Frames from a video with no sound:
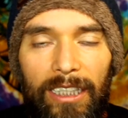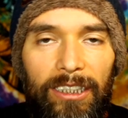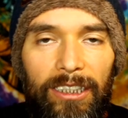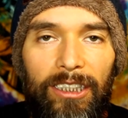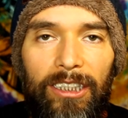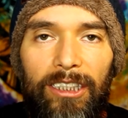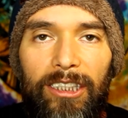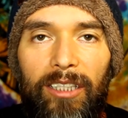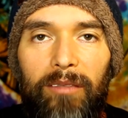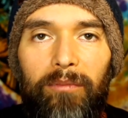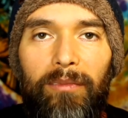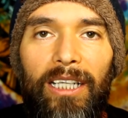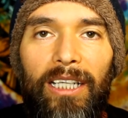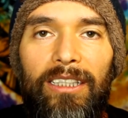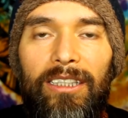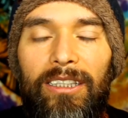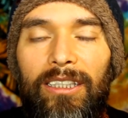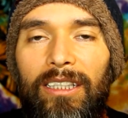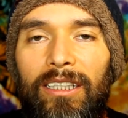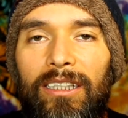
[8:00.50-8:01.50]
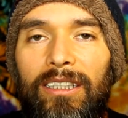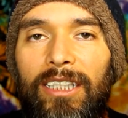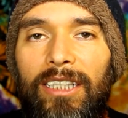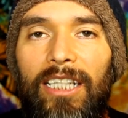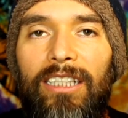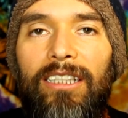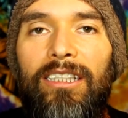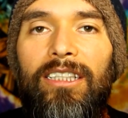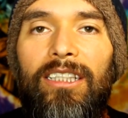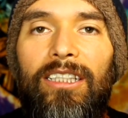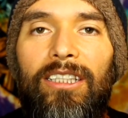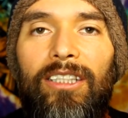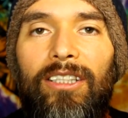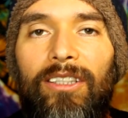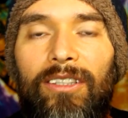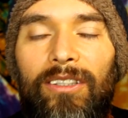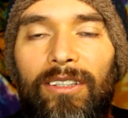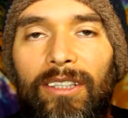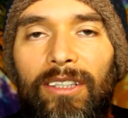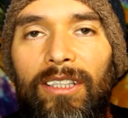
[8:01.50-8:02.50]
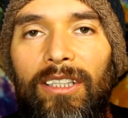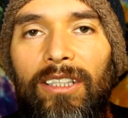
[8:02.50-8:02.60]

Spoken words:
That's just the mind testing you